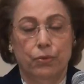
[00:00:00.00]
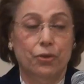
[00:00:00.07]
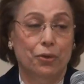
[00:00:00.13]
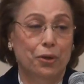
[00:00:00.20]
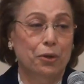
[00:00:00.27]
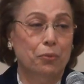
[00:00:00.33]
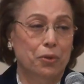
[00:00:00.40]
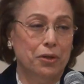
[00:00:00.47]

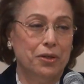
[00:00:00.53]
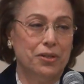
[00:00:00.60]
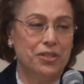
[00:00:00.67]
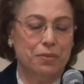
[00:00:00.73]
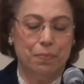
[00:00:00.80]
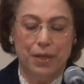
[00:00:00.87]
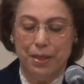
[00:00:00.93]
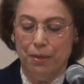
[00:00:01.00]
we're all
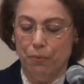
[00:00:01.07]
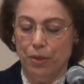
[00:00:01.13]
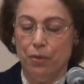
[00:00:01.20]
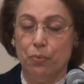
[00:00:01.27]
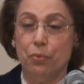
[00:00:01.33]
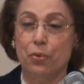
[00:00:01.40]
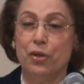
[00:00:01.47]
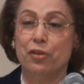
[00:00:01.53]
workers, by the
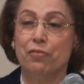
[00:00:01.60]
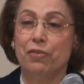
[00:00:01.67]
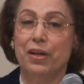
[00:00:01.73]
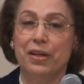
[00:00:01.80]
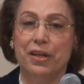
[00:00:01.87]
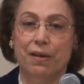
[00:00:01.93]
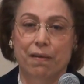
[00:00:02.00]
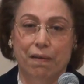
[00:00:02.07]
way, we work
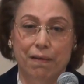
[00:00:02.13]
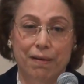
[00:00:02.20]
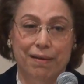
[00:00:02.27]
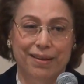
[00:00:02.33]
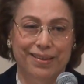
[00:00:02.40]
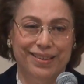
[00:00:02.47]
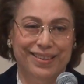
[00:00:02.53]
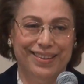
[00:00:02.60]
very
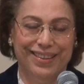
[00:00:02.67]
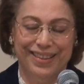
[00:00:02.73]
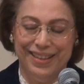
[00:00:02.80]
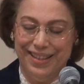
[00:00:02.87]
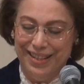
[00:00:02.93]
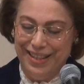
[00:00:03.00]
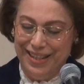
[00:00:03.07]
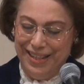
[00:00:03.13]
hard.
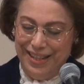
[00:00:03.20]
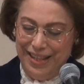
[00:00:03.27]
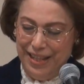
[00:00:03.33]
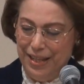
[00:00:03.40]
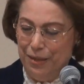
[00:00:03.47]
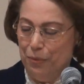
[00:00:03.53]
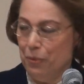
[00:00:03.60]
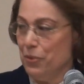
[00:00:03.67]

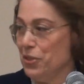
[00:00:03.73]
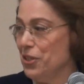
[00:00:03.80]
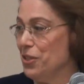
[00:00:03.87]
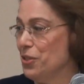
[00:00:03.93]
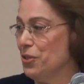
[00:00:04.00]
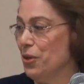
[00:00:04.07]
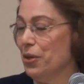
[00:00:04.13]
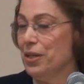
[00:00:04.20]
We were
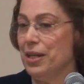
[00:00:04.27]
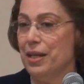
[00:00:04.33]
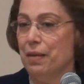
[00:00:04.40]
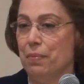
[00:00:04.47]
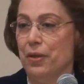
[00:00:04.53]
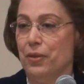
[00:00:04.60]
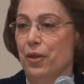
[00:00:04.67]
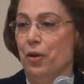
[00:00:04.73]
just
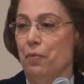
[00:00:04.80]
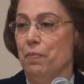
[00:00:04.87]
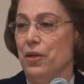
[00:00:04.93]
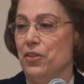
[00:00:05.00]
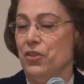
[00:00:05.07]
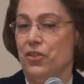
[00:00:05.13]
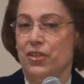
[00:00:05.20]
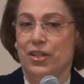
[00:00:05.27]
talking about how
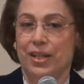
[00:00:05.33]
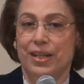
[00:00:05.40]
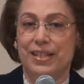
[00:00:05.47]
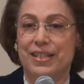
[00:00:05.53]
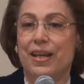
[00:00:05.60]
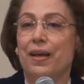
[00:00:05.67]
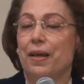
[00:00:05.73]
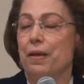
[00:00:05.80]
much
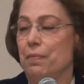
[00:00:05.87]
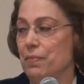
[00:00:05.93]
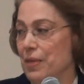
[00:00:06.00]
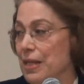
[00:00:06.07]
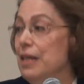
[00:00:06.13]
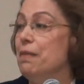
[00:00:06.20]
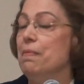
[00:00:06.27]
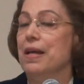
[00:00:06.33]

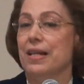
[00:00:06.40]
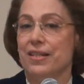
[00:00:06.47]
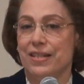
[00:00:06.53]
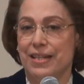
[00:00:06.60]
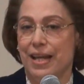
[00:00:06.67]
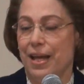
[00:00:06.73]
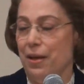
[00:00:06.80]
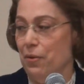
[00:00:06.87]
time
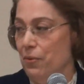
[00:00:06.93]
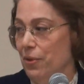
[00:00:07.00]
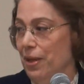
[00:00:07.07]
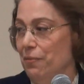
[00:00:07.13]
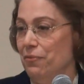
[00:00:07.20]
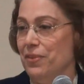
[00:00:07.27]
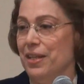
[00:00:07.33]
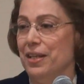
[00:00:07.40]
emails now
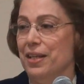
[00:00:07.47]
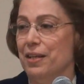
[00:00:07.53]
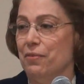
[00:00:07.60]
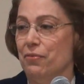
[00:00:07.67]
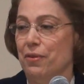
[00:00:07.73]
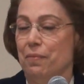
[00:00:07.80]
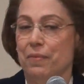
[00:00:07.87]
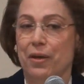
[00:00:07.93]
have
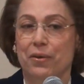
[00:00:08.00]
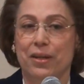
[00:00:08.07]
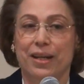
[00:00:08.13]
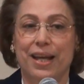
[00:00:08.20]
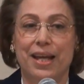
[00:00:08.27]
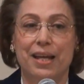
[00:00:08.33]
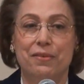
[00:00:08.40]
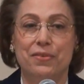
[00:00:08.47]
taken from our
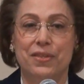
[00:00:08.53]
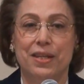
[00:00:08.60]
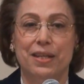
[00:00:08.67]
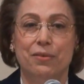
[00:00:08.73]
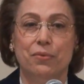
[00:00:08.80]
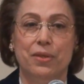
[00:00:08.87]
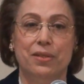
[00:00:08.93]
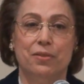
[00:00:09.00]
lives,
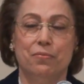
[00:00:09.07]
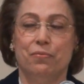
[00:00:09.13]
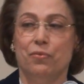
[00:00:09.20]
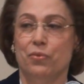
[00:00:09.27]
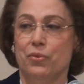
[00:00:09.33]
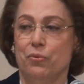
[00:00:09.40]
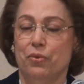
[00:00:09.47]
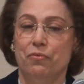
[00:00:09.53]
and
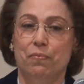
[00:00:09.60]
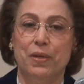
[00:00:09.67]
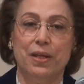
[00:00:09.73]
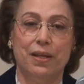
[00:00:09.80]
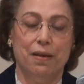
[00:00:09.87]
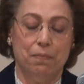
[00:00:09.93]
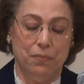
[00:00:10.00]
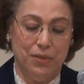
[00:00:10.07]
we've
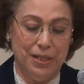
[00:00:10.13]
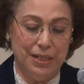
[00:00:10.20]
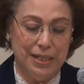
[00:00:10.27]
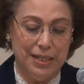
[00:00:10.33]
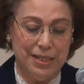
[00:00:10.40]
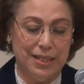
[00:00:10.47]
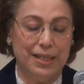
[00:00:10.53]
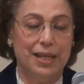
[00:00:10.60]
become
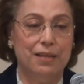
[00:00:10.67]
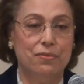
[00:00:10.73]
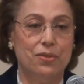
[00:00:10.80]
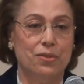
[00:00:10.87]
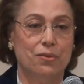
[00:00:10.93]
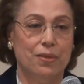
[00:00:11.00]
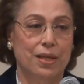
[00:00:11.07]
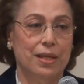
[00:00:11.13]
really
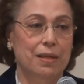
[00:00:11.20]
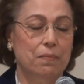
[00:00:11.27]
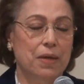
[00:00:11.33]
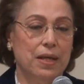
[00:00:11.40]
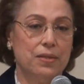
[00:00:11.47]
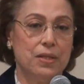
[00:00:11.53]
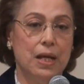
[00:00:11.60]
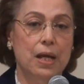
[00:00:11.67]
slaves to the
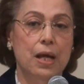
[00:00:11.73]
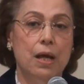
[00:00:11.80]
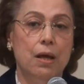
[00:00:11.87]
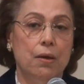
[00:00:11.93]
emails.